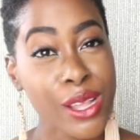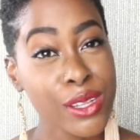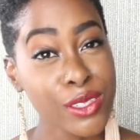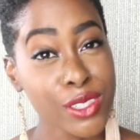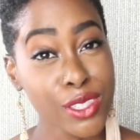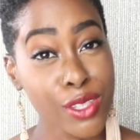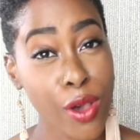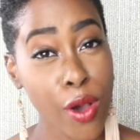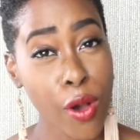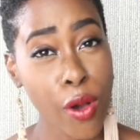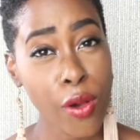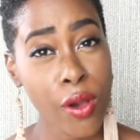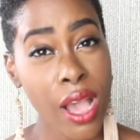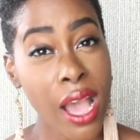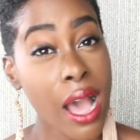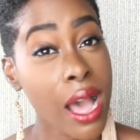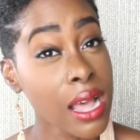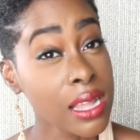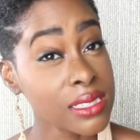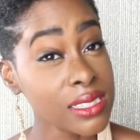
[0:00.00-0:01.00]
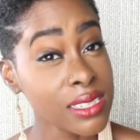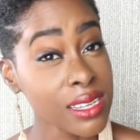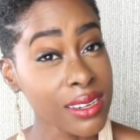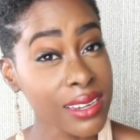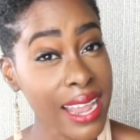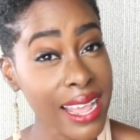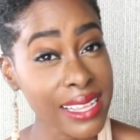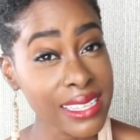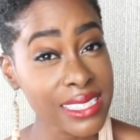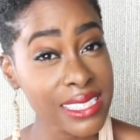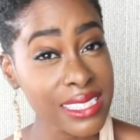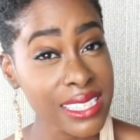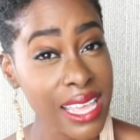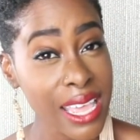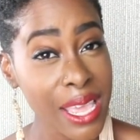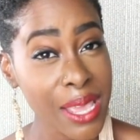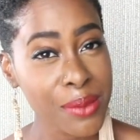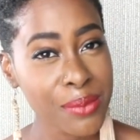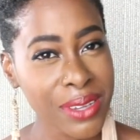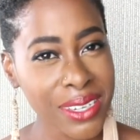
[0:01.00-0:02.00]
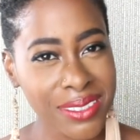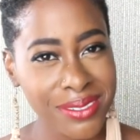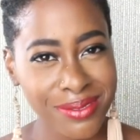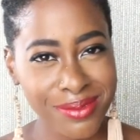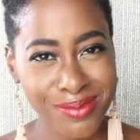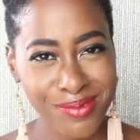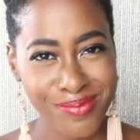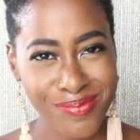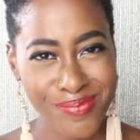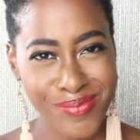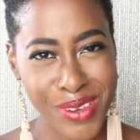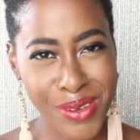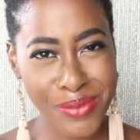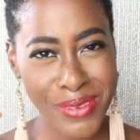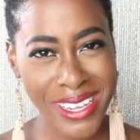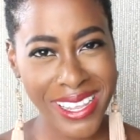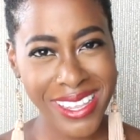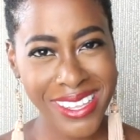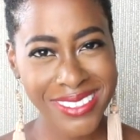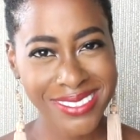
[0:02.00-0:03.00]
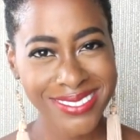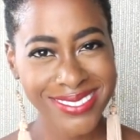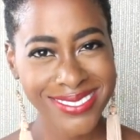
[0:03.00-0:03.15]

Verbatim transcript: so until next time bye bye